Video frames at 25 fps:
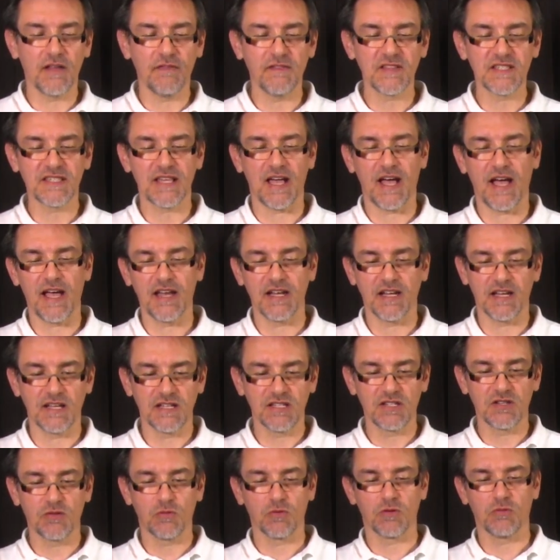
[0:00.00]
inside
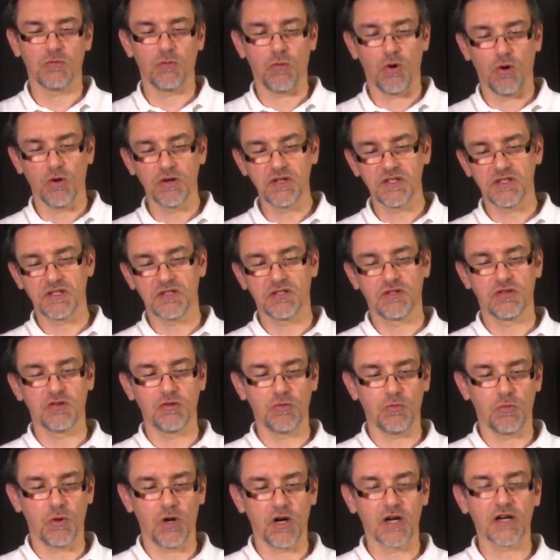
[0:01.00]
and you want
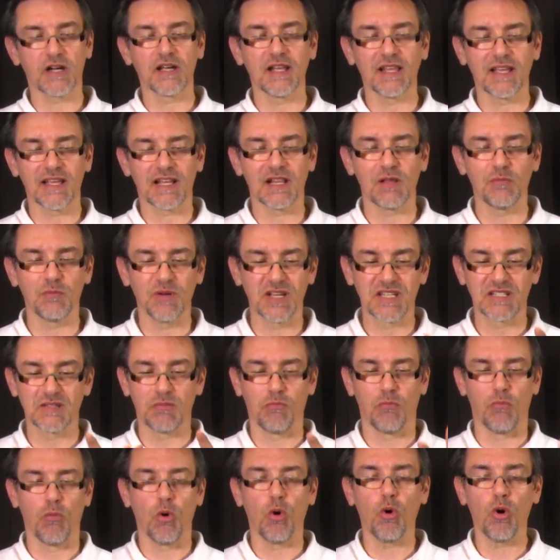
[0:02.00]
to work a little
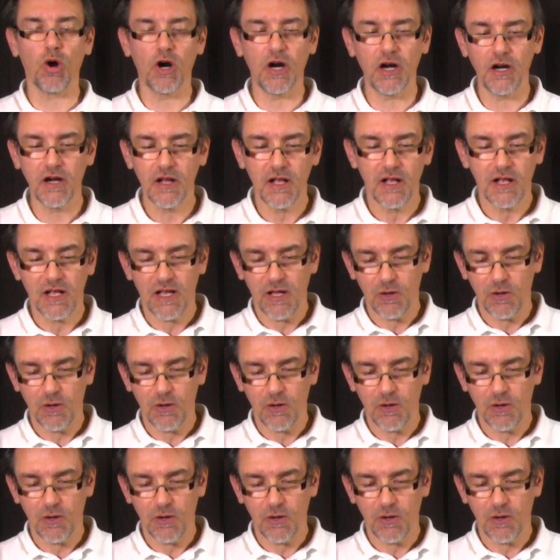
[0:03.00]
bit more